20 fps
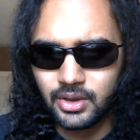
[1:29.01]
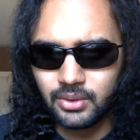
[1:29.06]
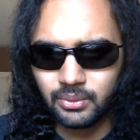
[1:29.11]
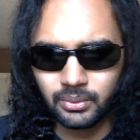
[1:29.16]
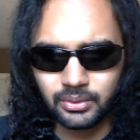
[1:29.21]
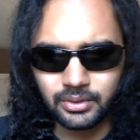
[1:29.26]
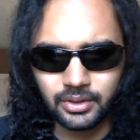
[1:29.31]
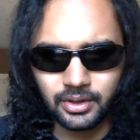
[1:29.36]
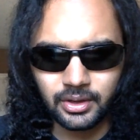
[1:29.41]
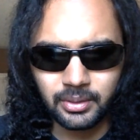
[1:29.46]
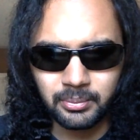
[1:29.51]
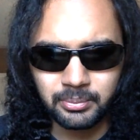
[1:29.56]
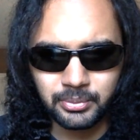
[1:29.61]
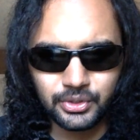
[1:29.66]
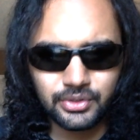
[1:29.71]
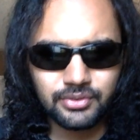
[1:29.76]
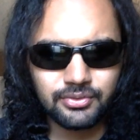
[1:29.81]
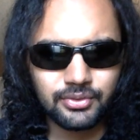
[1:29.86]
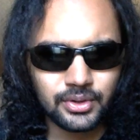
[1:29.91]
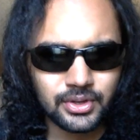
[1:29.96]
with a
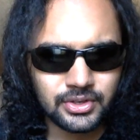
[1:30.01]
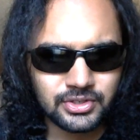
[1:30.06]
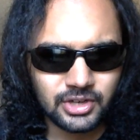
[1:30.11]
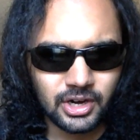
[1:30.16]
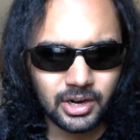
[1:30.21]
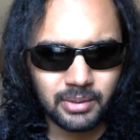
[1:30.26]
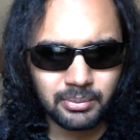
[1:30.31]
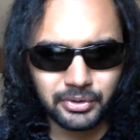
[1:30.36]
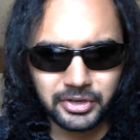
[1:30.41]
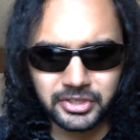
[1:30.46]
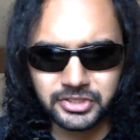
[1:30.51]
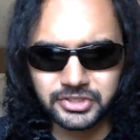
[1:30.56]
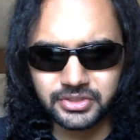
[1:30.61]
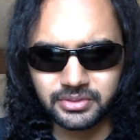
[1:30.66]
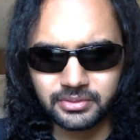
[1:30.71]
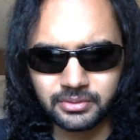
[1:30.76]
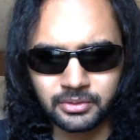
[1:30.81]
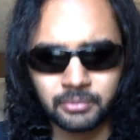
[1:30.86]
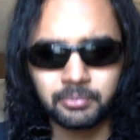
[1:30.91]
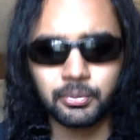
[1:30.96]
beautiful guitar
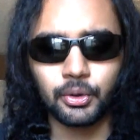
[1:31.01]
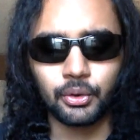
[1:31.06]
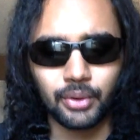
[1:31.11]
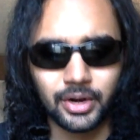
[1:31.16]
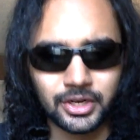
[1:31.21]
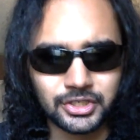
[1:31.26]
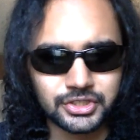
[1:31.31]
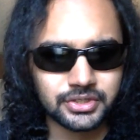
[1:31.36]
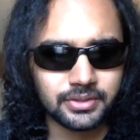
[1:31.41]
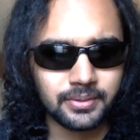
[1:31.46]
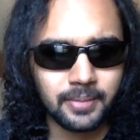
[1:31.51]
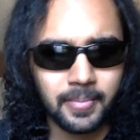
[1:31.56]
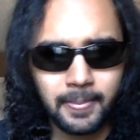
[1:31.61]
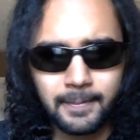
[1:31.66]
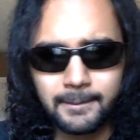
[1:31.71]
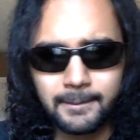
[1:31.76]
progression.